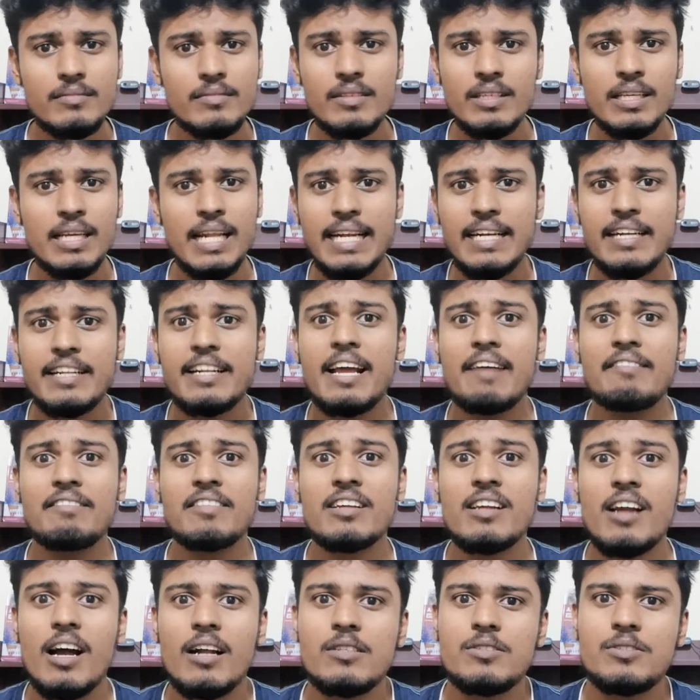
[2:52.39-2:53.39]
And I didn't have the
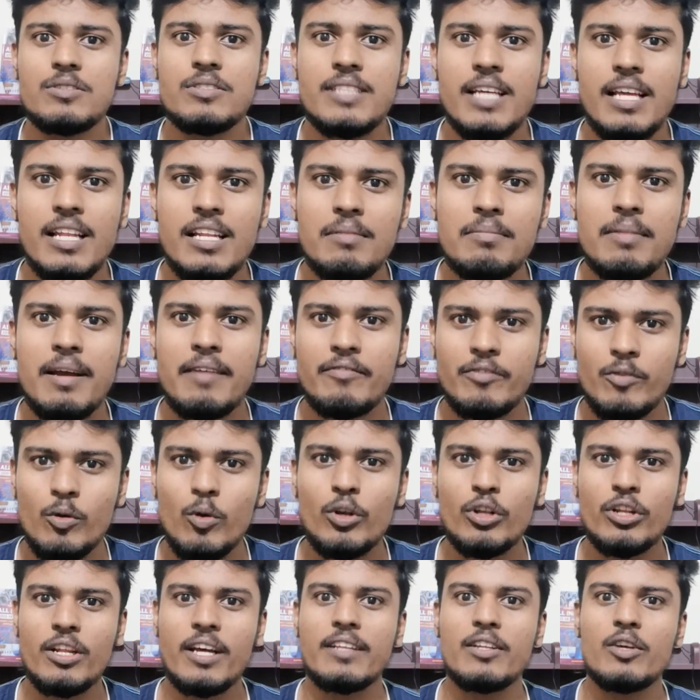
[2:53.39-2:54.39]
guts to tell him. I've told
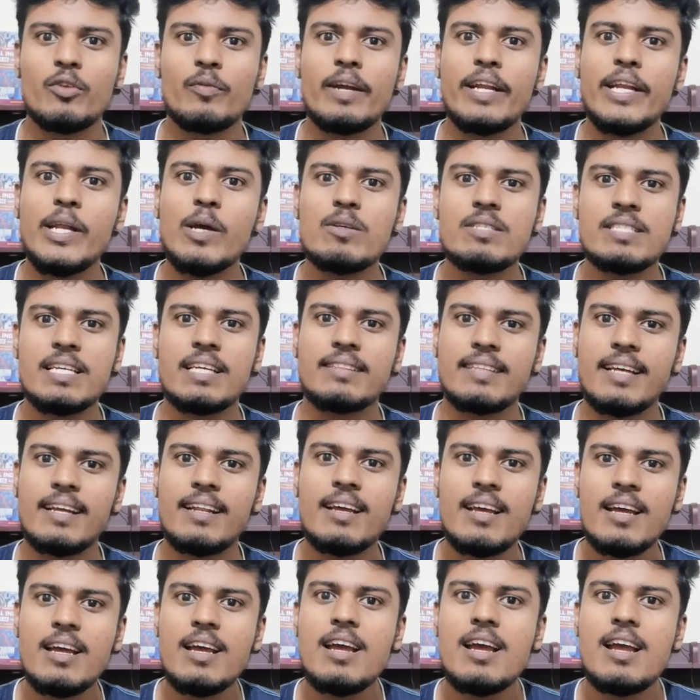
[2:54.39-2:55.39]
in another video saying that
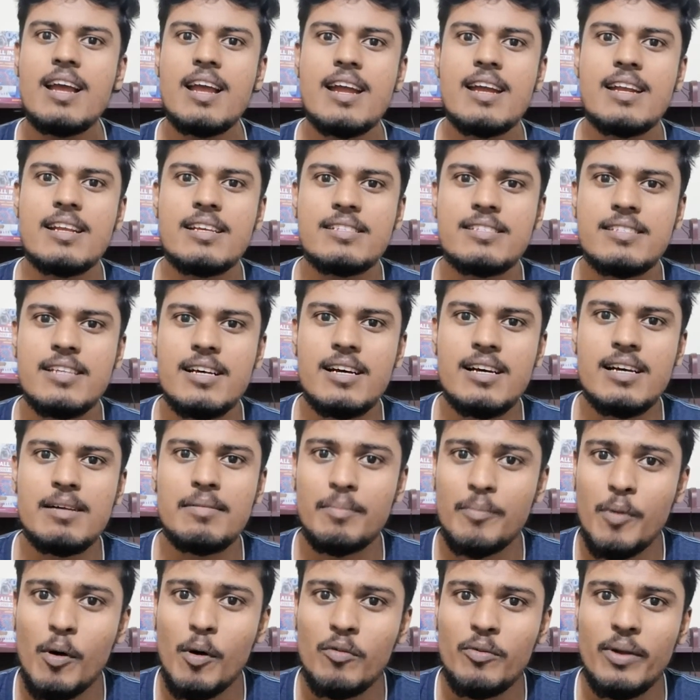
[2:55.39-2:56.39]
it is
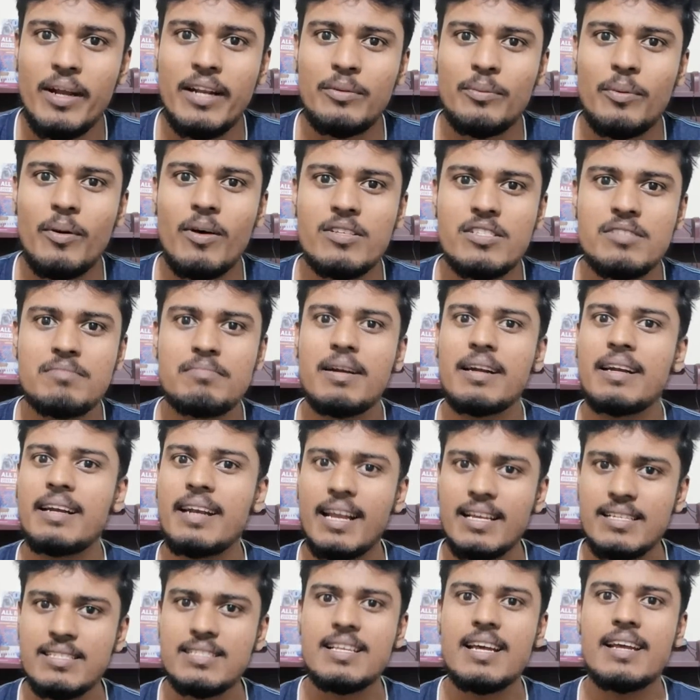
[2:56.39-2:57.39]
about 10% but
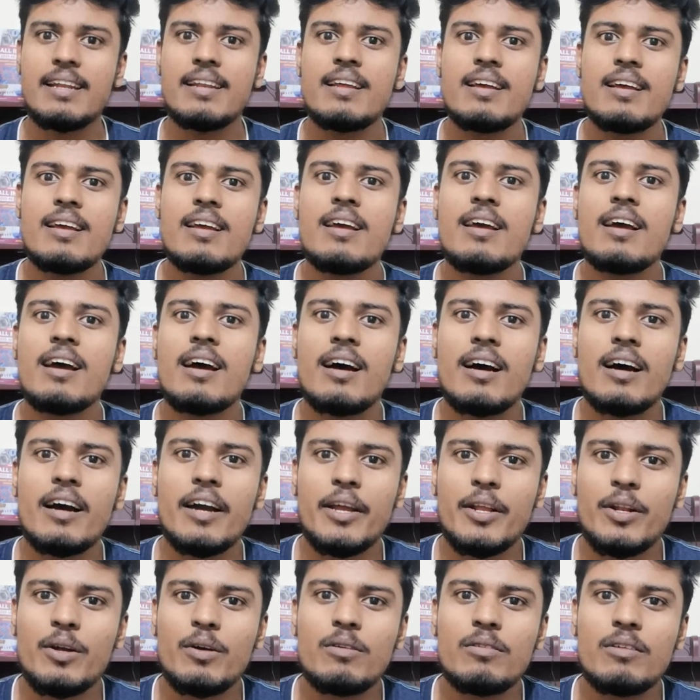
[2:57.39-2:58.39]
less than
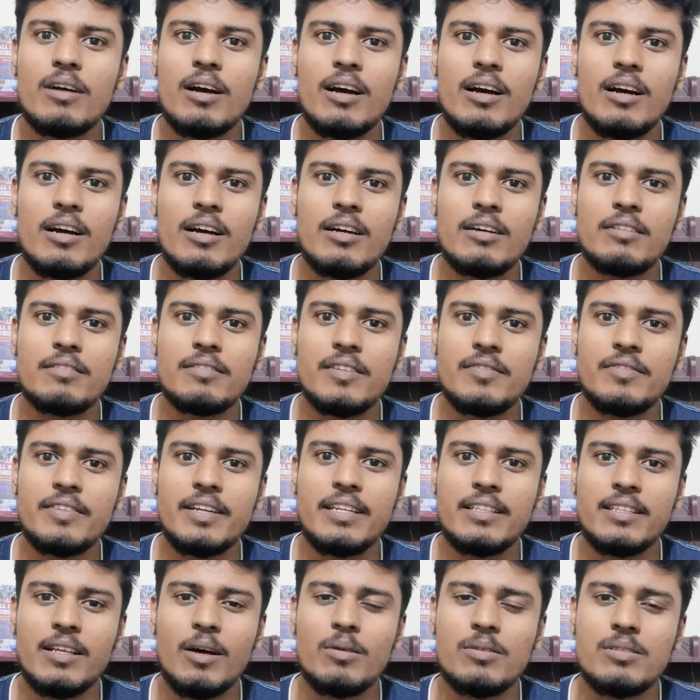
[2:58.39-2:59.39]

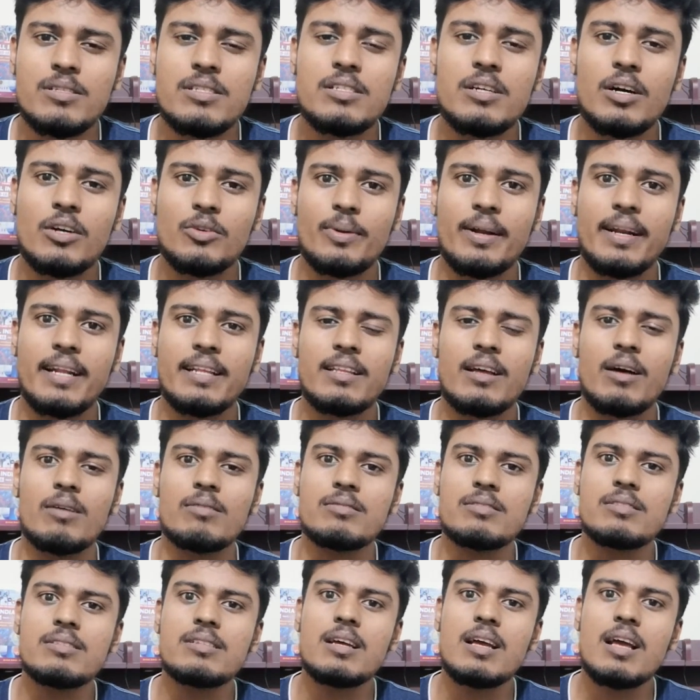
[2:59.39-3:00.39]
15,000 or
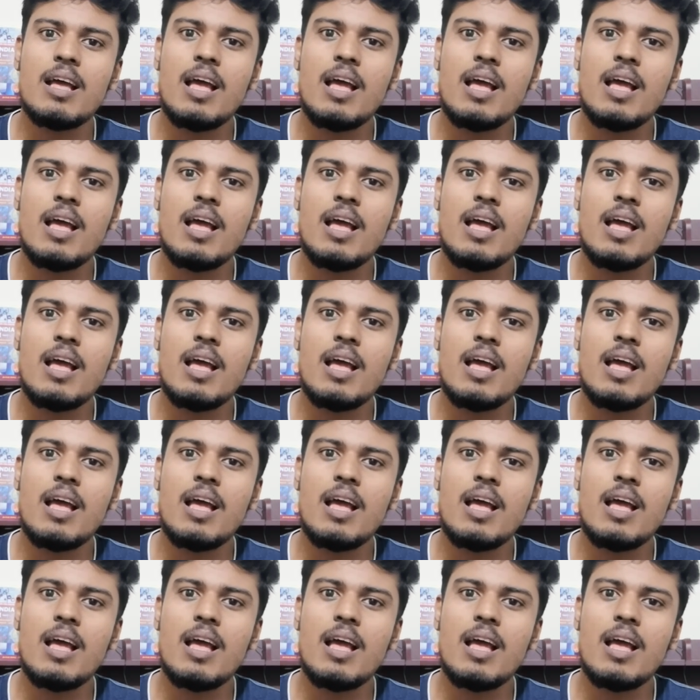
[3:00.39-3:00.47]
20,000.